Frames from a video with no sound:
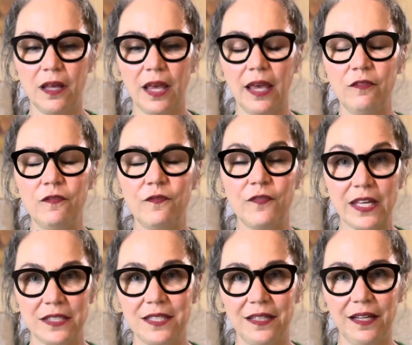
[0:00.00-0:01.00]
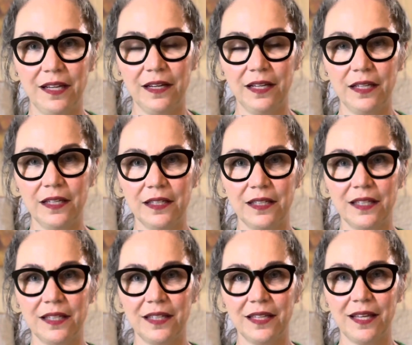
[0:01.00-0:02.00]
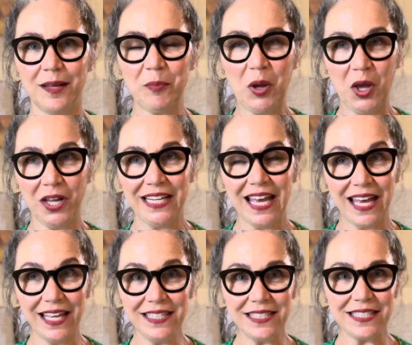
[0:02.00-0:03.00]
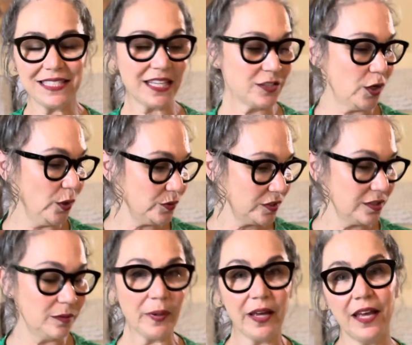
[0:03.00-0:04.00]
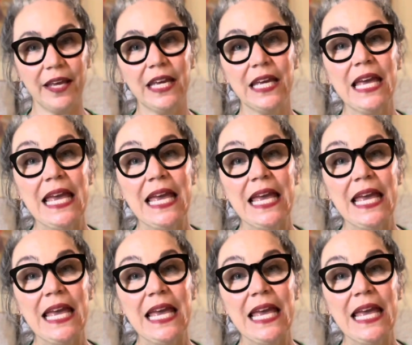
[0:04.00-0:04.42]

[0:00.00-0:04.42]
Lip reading: a fascinating podcast that's hosted by